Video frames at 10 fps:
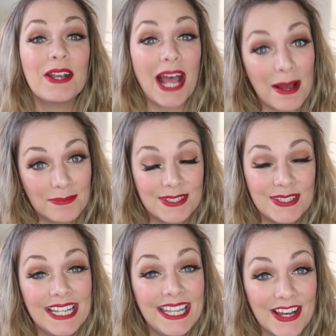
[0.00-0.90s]
I'd
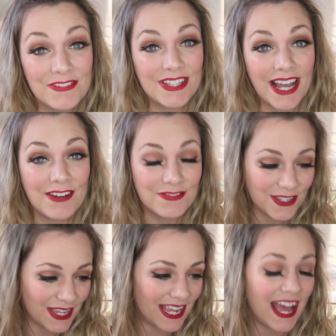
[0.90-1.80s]
absolutely love to have
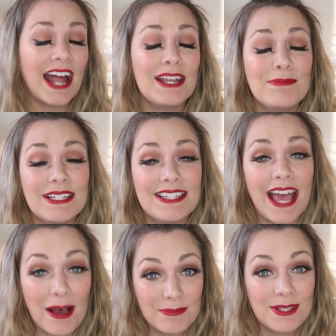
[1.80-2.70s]
you here and it means
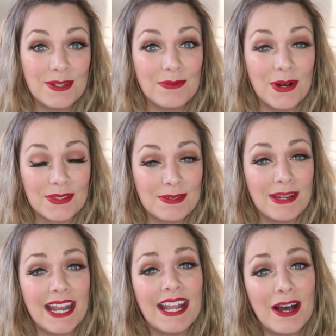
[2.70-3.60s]
the absolute world to
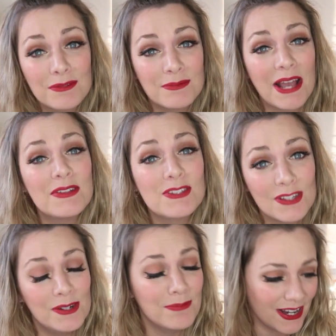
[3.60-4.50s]
me and helps me out
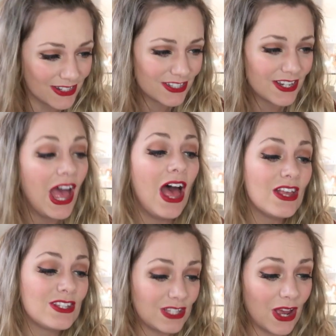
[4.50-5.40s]
so much.
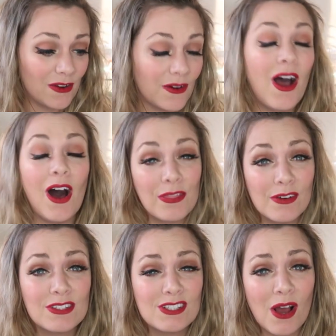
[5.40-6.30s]
So I
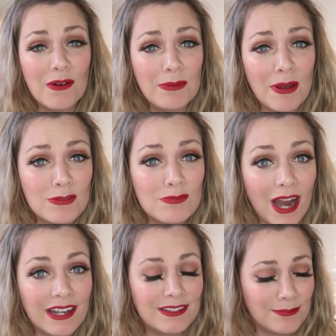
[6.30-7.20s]
thought I'd start with the most
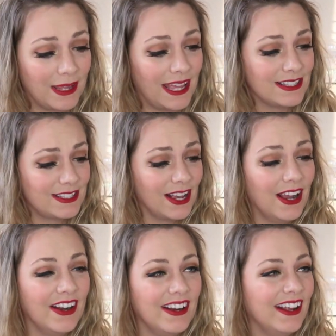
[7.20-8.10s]
random bits.
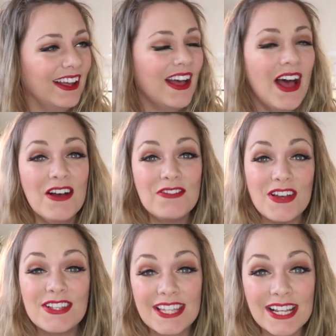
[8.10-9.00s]

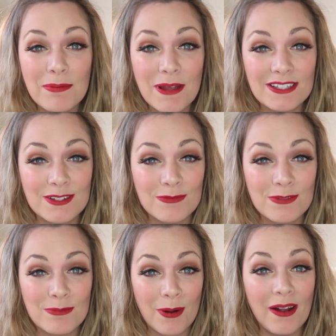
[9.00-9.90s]
First thing I picked up
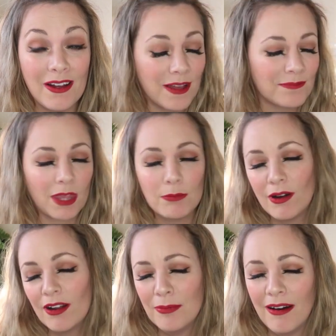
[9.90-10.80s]

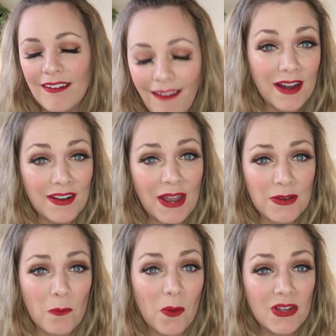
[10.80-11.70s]

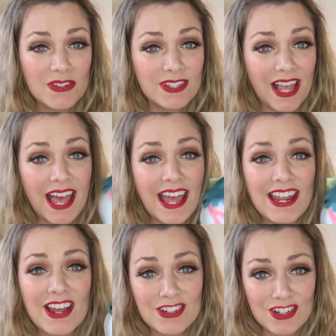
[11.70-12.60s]
Poundland was
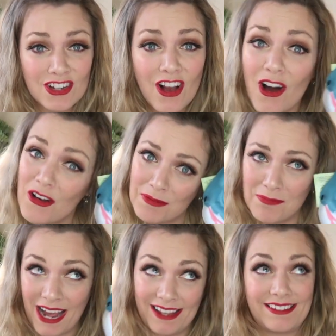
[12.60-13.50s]
a shark
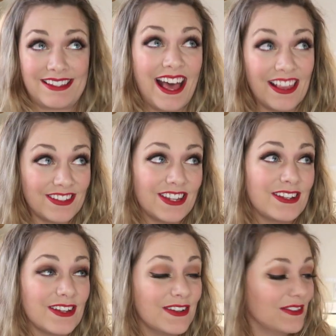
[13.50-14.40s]
mask, as you
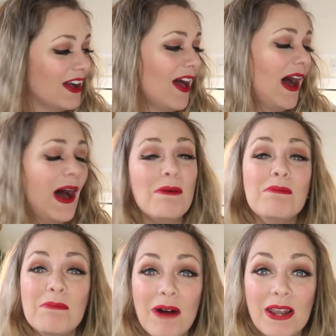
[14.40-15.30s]
do.
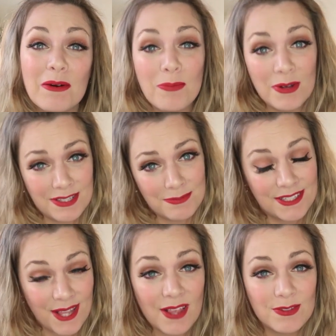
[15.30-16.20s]
My little boy is
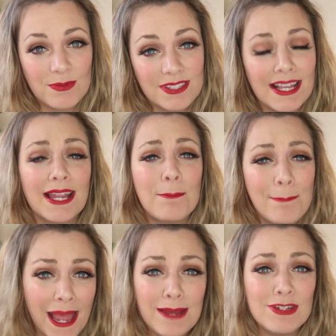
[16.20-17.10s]
obsessed with singing
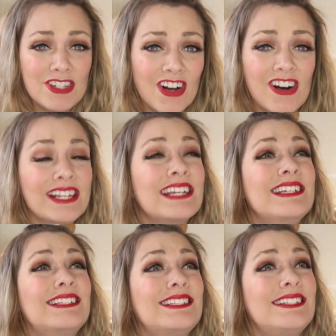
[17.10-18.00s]
Baby Shark
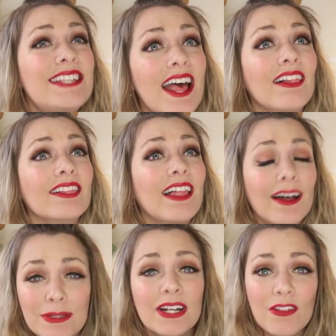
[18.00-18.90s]
still.
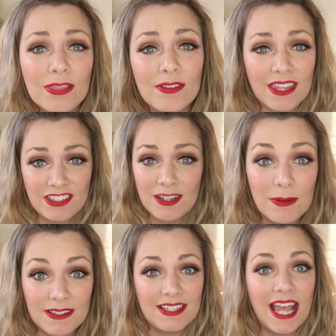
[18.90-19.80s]
I mean, I thought that ship
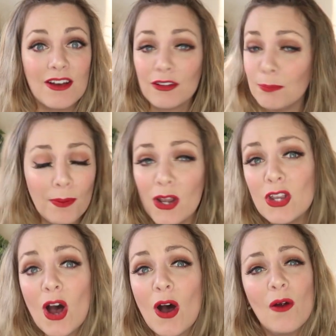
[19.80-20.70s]
had sailed, but
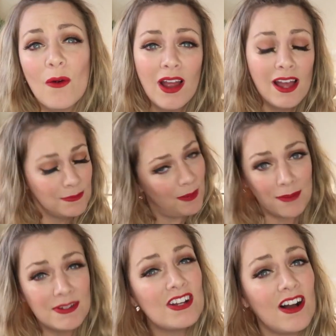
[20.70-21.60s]
no,
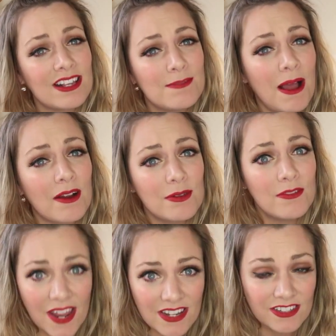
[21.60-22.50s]
Baby Shark is back with
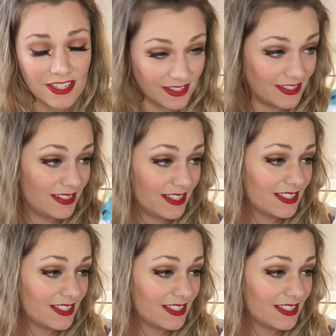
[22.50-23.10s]
a vengeance.